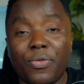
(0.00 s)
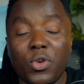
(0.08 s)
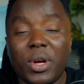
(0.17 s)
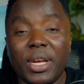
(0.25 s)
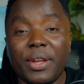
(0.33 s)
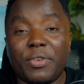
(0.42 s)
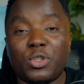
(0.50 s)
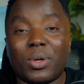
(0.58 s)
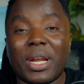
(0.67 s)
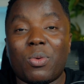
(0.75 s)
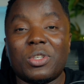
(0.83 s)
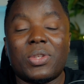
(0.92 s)
if you're an individual
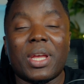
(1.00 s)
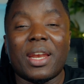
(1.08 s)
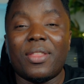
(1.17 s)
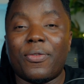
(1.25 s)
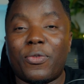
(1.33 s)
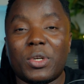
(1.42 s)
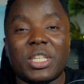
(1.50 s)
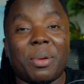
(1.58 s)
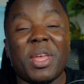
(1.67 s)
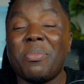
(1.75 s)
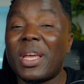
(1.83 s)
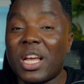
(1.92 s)
that wants to get in the first
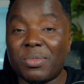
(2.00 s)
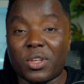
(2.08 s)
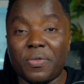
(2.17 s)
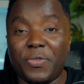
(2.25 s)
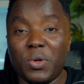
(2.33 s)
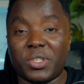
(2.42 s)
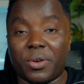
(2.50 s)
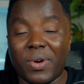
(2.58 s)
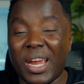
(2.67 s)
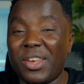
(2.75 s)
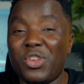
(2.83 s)
time, it becomes confusing, right?